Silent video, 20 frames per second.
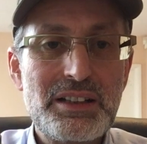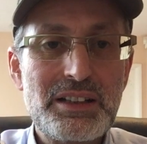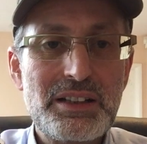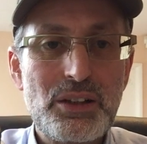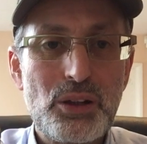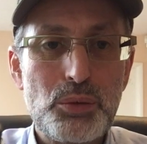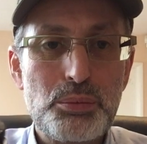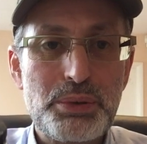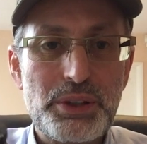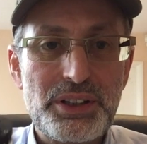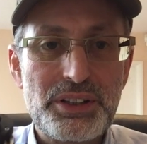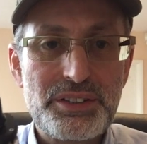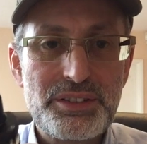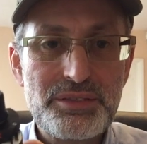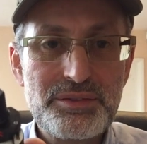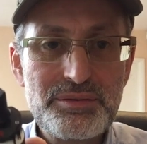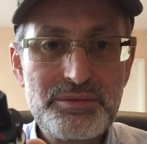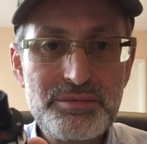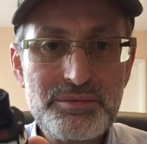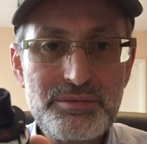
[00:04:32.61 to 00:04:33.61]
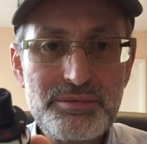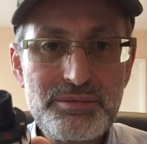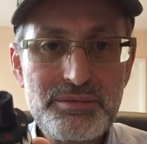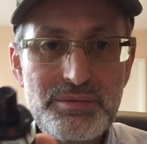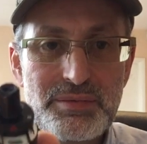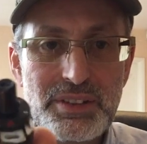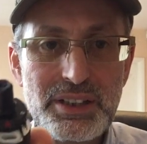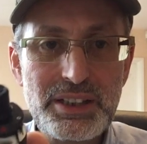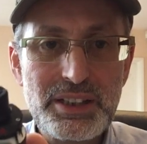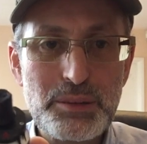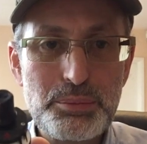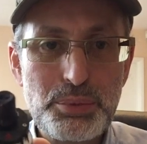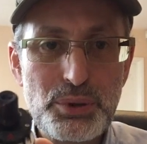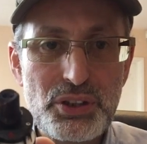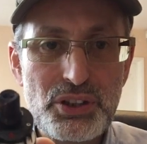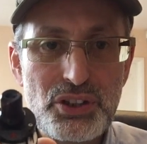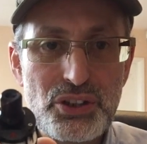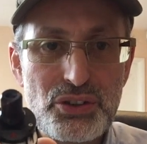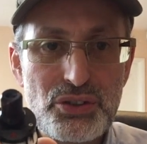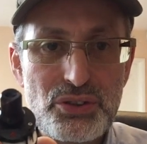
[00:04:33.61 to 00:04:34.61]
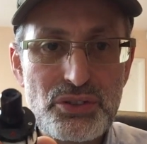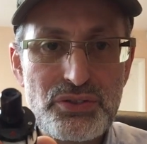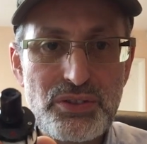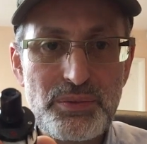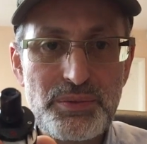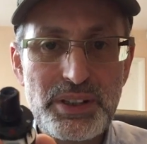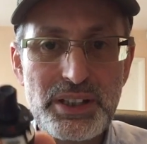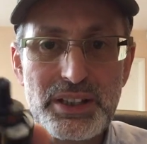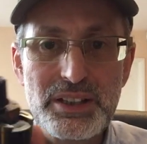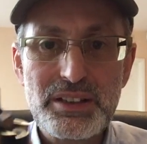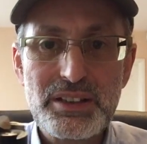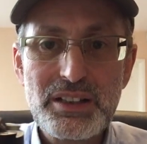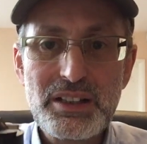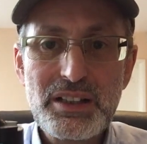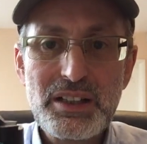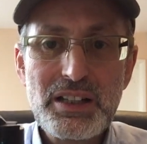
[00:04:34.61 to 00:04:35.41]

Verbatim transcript: you open it and you put in your juice from here.